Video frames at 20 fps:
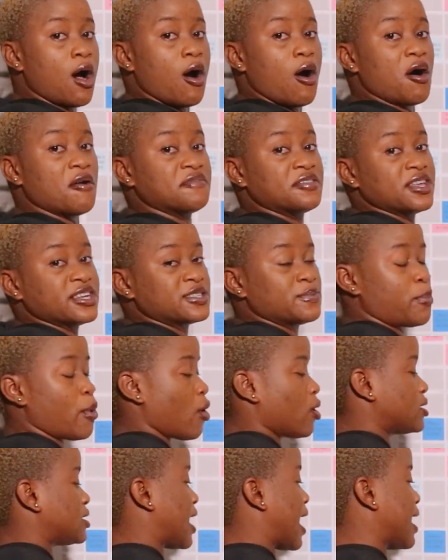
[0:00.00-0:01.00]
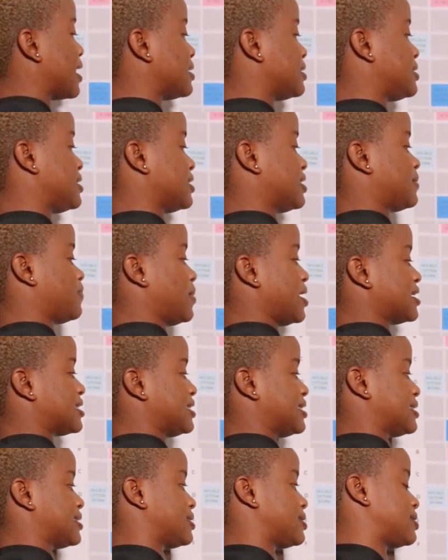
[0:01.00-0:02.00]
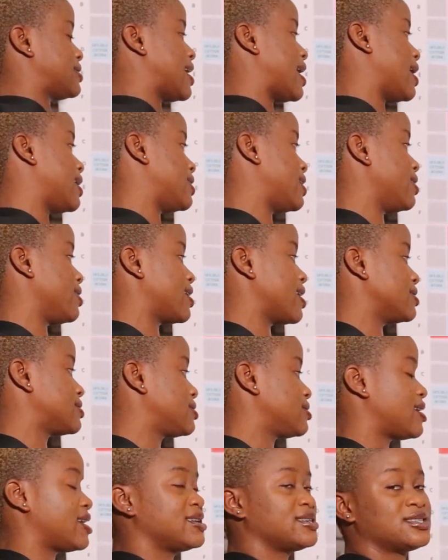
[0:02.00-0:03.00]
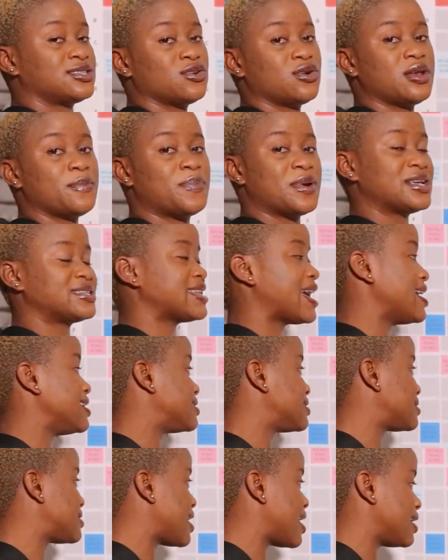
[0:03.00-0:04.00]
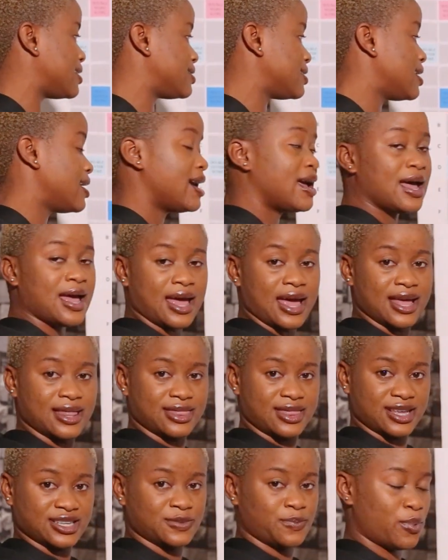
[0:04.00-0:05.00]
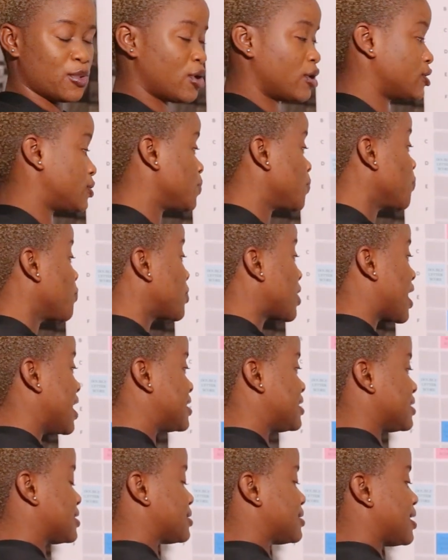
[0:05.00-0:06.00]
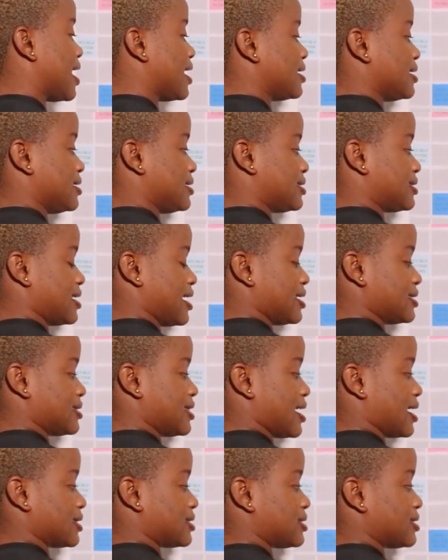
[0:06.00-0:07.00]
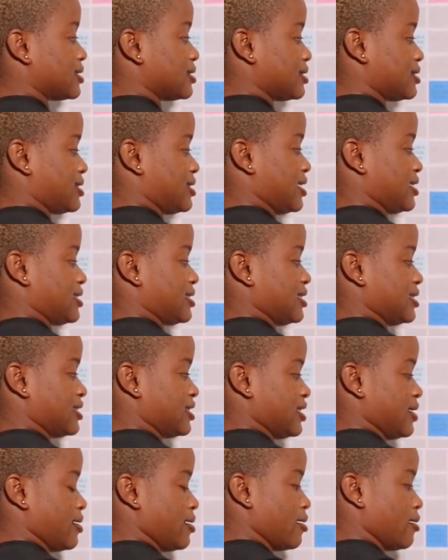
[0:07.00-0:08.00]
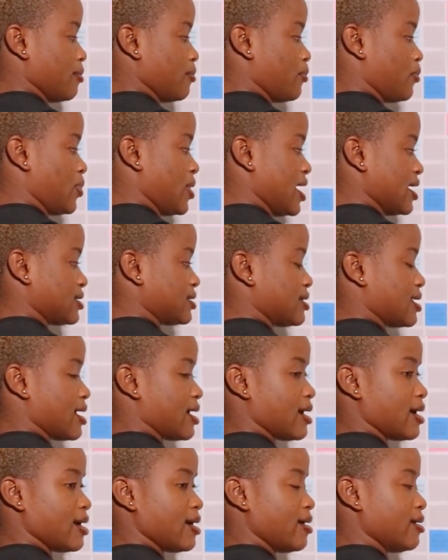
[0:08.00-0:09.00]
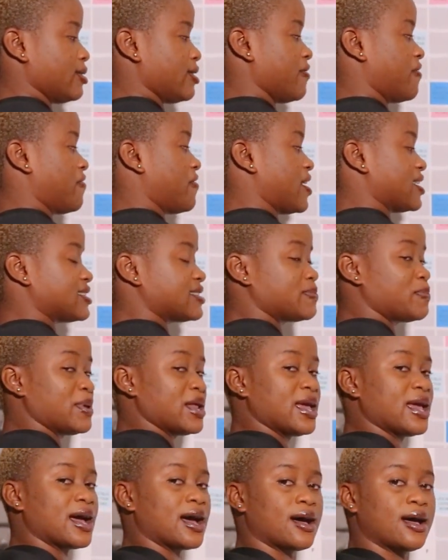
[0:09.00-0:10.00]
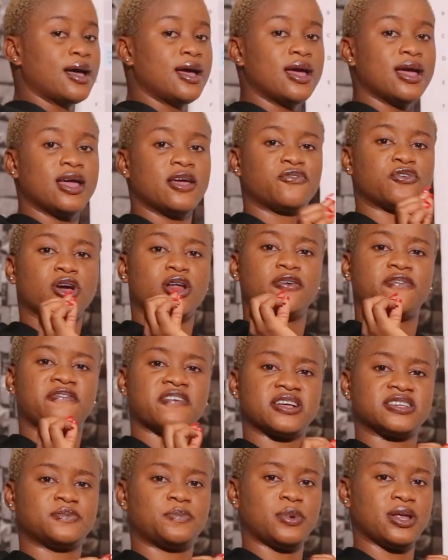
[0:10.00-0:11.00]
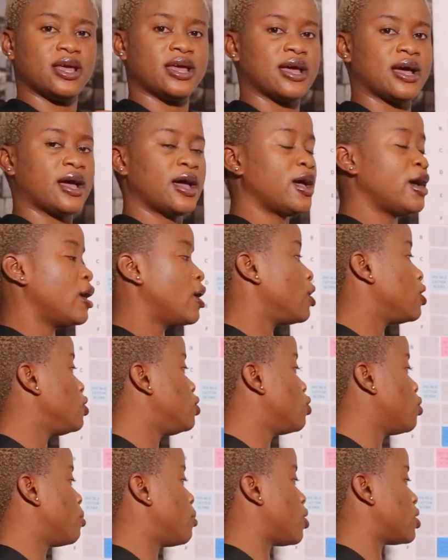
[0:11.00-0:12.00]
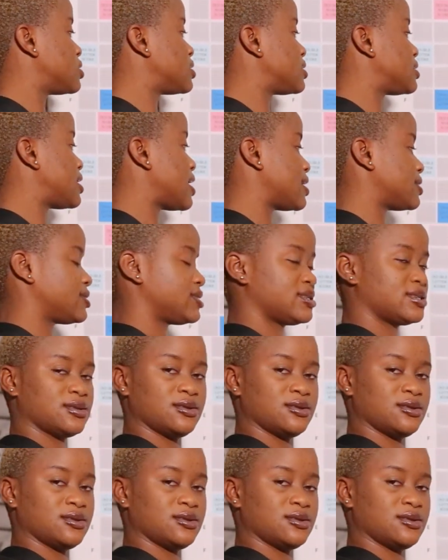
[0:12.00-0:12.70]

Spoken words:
of this board, and this place is starred, and you can see that this is the only place that is starred in this board. It is starred in the sense that this is the place that the first player, if you're the first player, you must start,